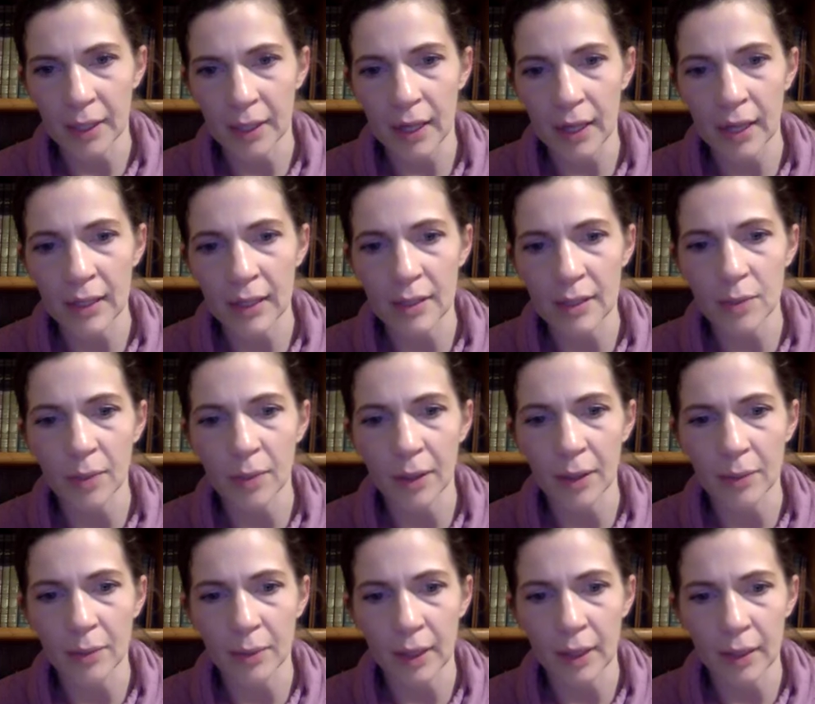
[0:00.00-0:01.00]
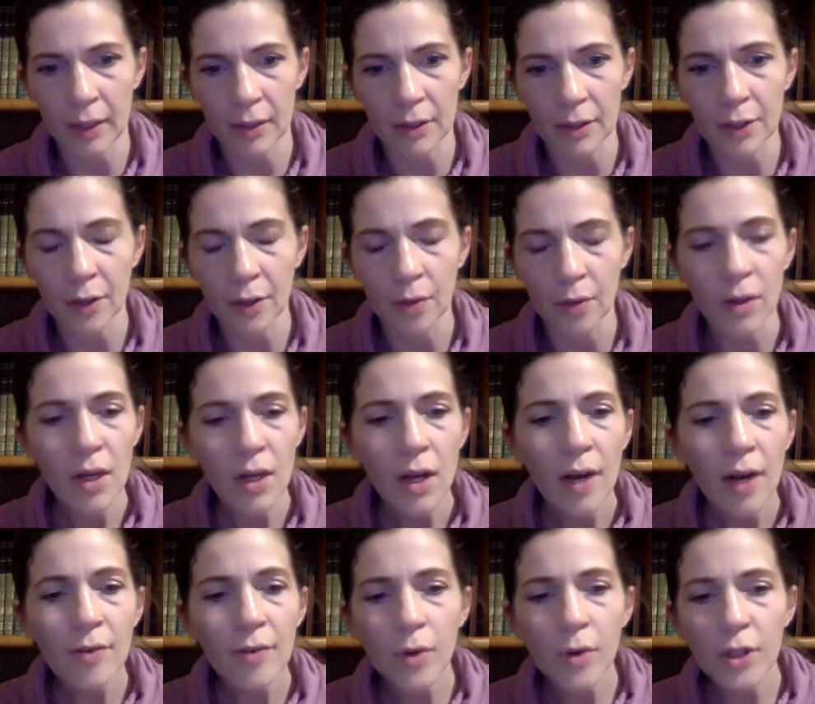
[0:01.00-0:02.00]
And it's one where,
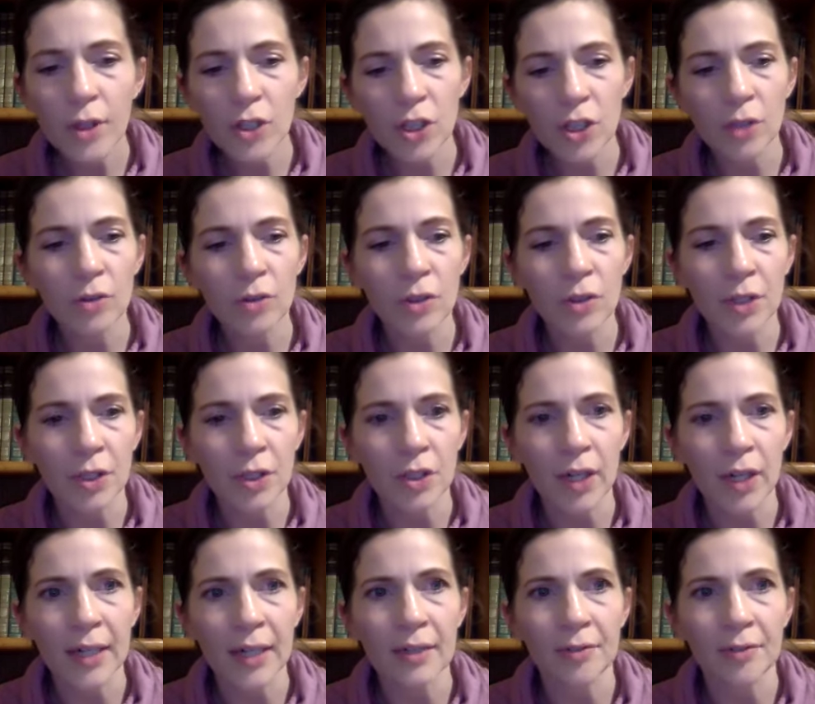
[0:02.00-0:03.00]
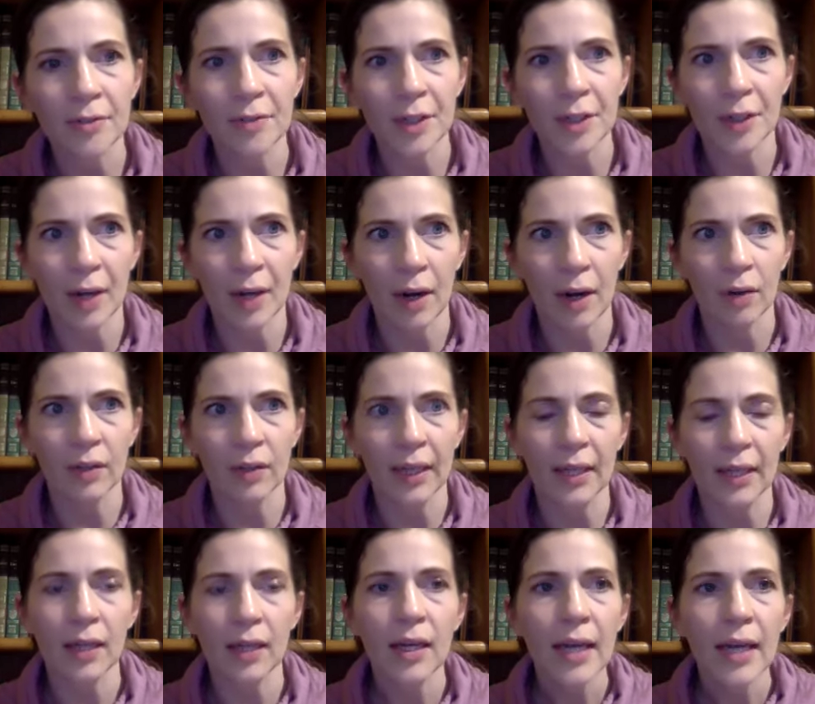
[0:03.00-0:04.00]
of course, children are trying to figure out like